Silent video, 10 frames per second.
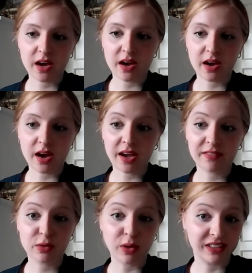uh, I
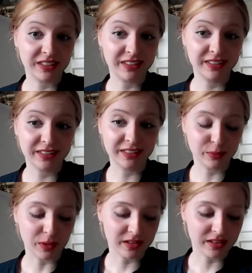have a question as
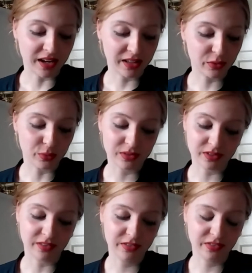well that I thought
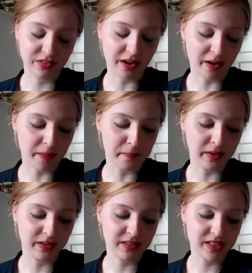of, um,
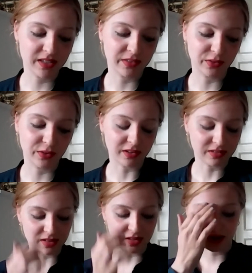if you could
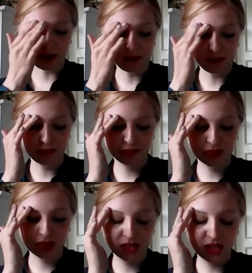answer. Um,
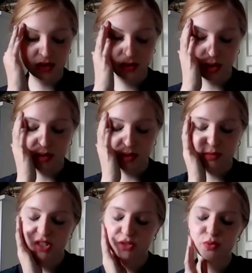I
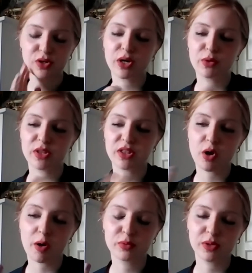was just wondering with
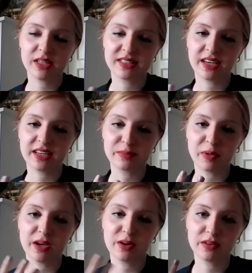COP26
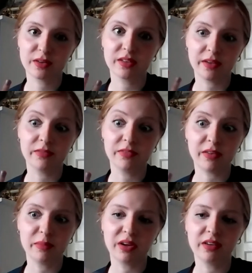being a
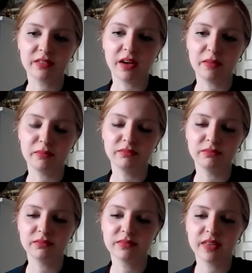very big um,
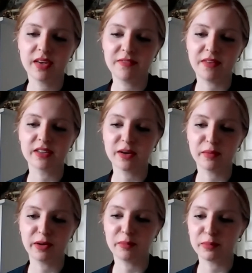event
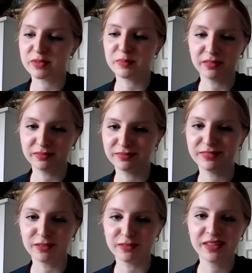coming up, it's been,
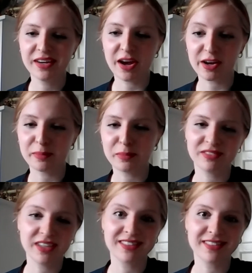you know, a couple of
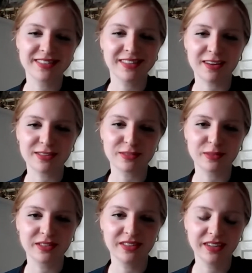years since the last
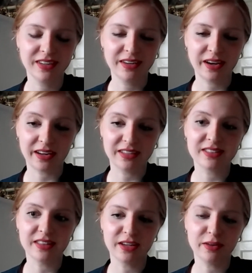one and it's
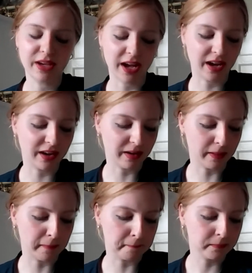in the UK
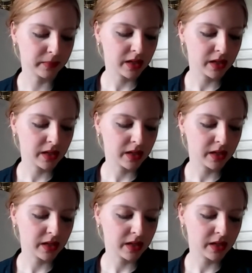um,